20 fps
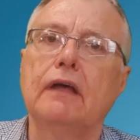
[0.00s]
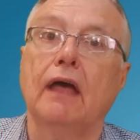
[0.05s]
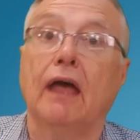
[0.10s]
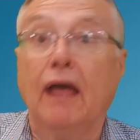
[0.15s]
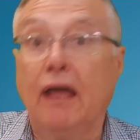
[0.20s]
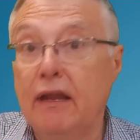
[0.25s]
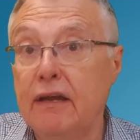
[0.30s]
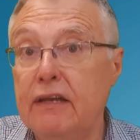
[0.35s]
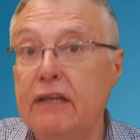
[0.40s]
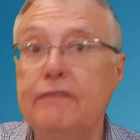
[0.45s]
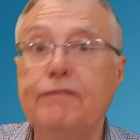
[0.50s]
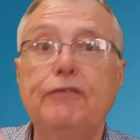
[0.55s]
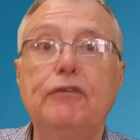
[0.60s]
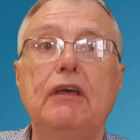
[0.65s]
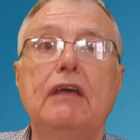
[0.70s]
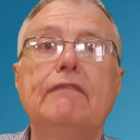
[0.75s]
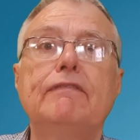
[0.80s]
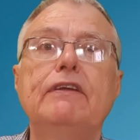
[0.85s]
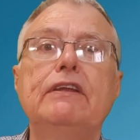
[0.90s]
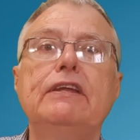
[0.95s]
And if
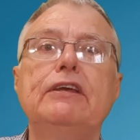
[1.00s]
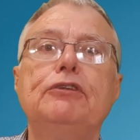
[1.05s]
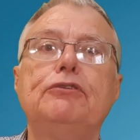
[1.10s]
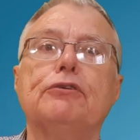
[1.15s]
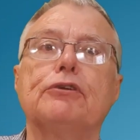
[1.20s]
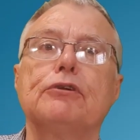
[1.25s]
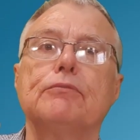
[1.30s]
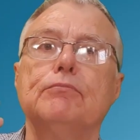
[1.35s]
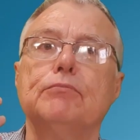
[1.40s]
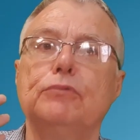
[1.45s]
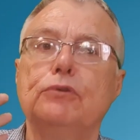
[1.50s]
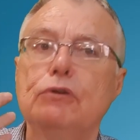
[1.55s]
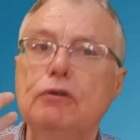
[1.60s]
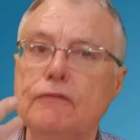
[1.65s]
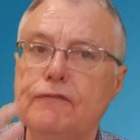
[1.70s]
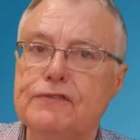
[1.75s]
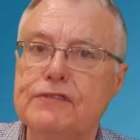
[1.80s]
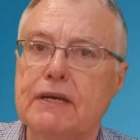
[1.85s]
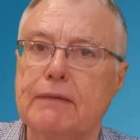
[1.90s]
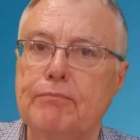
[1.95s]
you ever need to
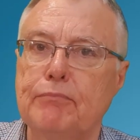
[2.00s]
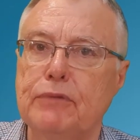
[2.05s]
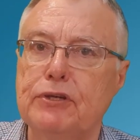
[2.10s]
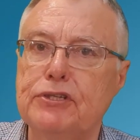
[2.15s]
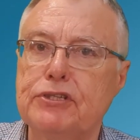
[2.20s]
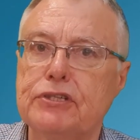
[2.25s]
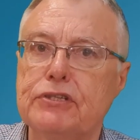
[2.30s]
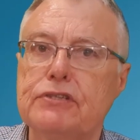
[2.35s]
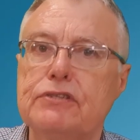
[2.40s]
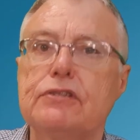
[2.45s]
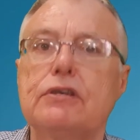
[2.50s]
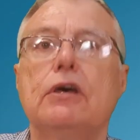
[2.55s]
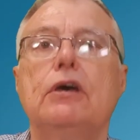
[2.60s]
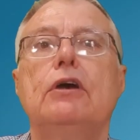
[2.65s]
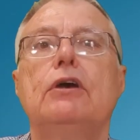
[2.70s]
remove submissions,